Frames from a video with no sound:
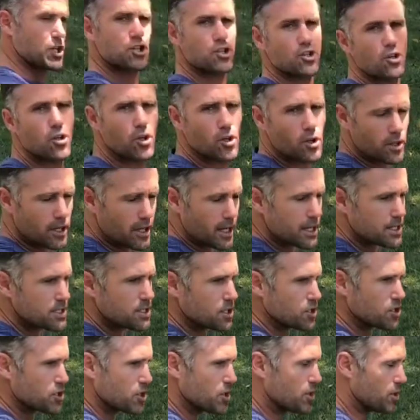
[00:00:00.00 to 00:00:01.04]
sure that as
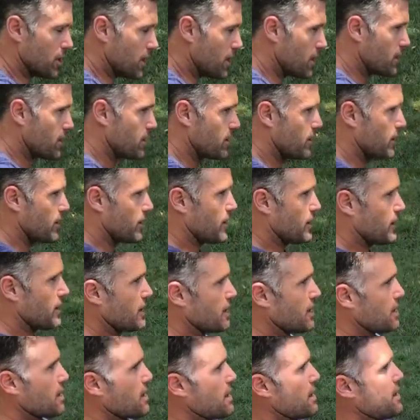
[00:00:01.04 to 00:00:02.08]
you do it,
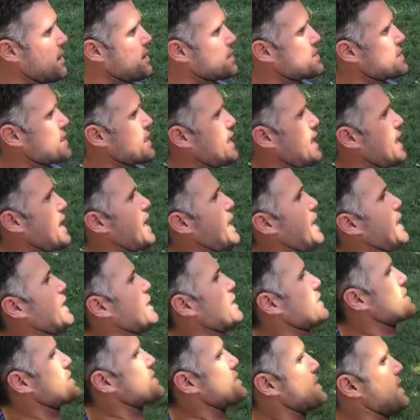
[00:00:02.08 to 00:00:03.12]
the towel
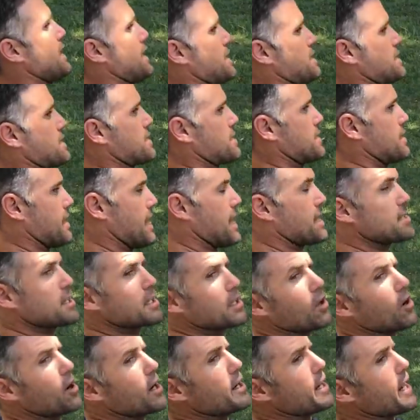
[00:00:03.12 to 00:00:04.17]
sits, as you
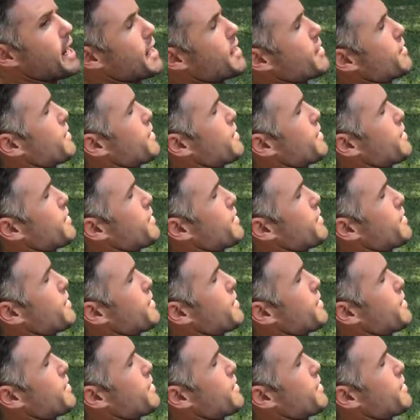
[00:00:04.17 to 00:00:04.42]
lie down